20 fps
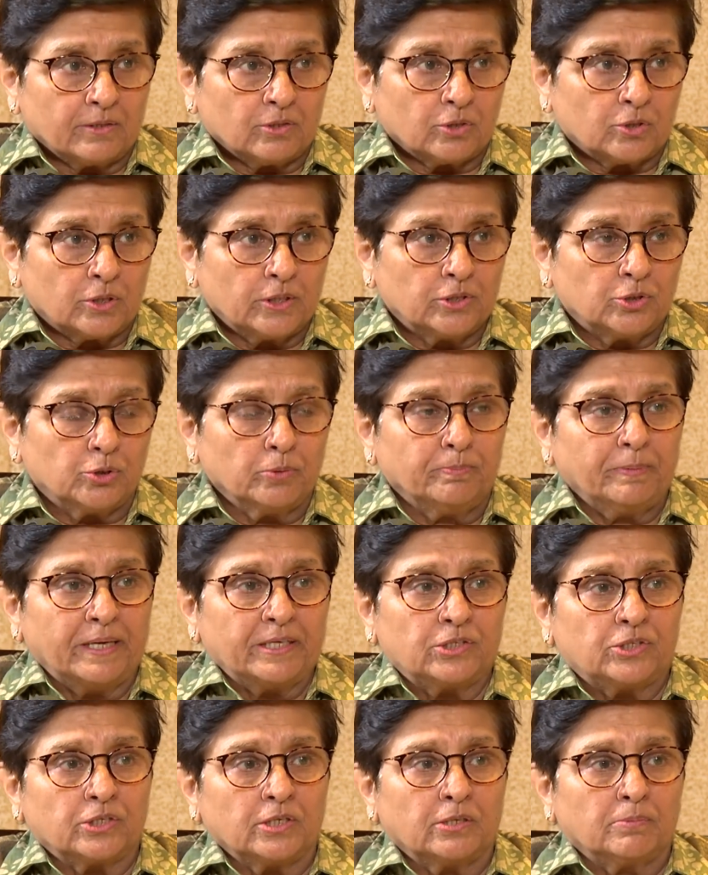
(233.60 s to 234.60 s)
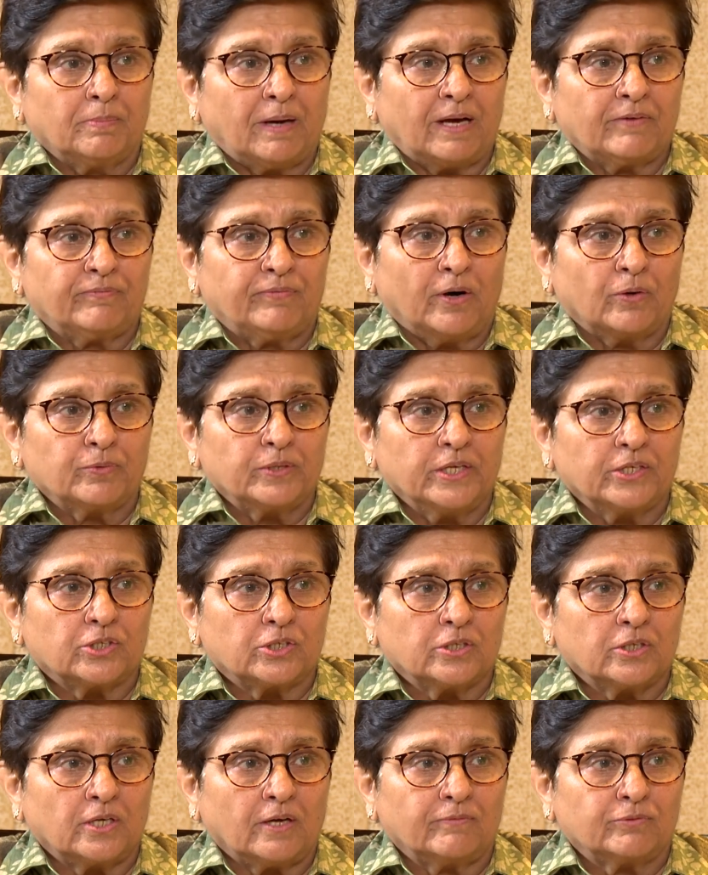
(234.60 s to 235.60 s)
since you mentioned my
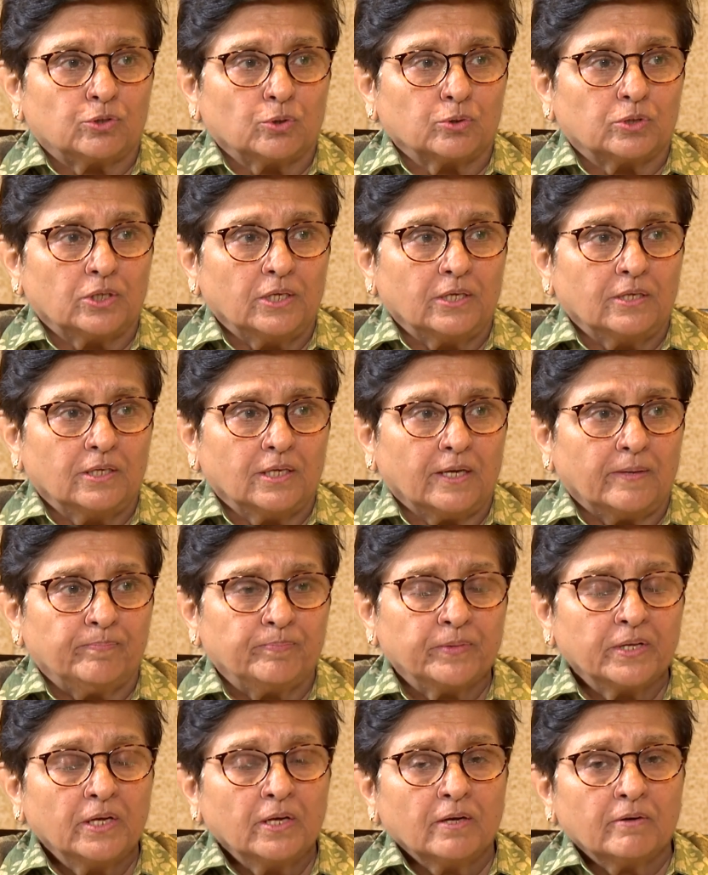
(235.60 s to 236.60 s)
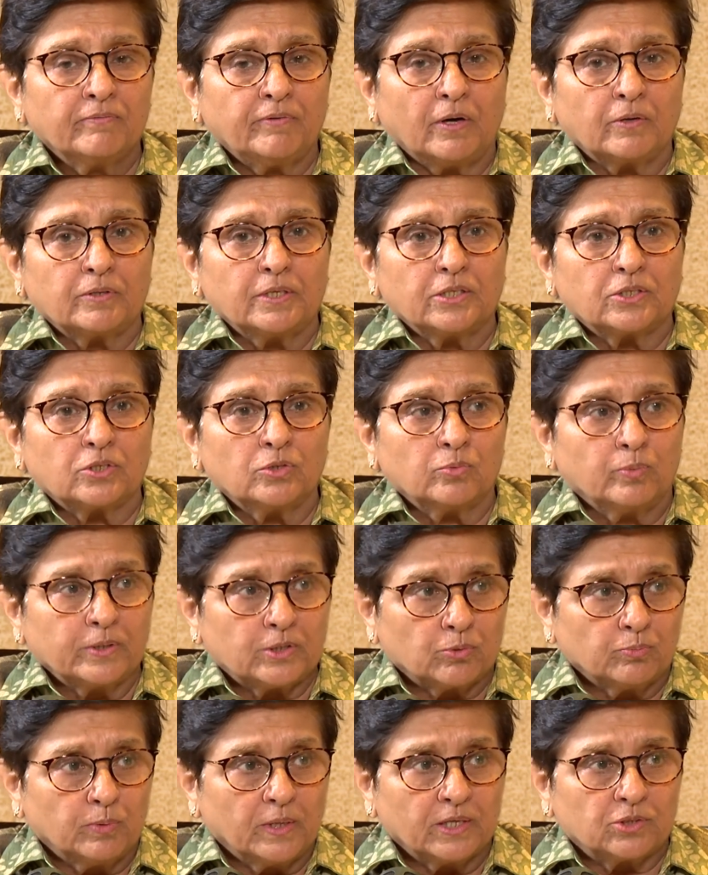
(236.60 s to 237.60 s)
foundation, Navjyoti India Foundation,
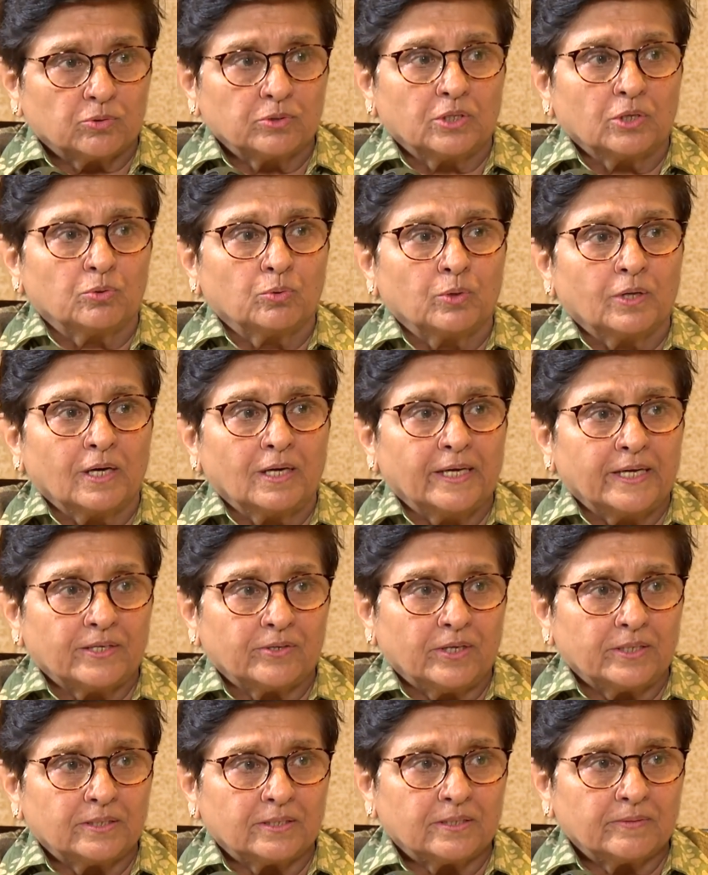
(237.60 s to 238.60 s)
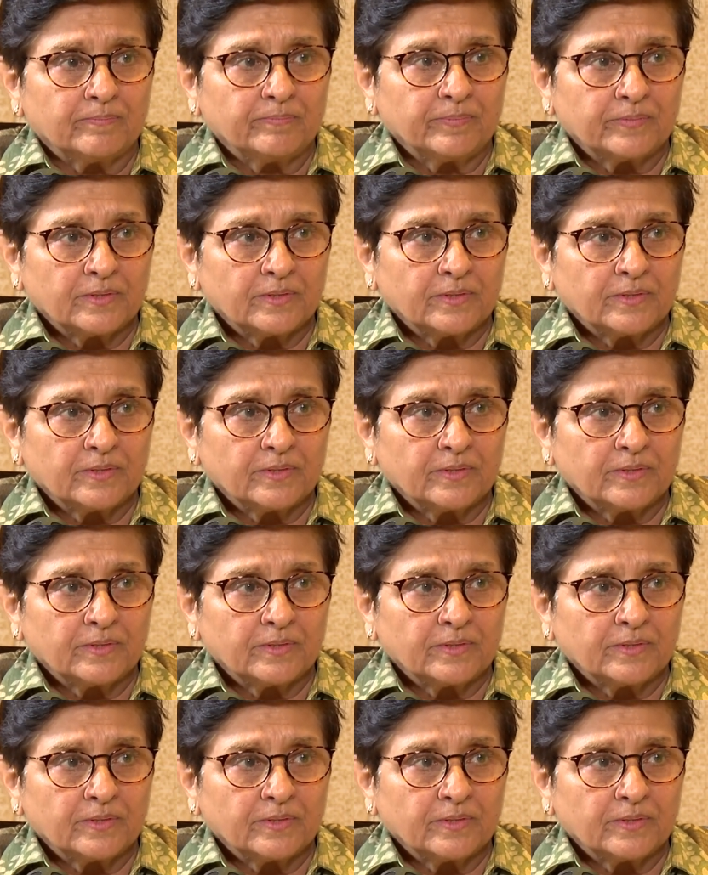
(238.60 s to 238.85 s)
which works with the rural areas,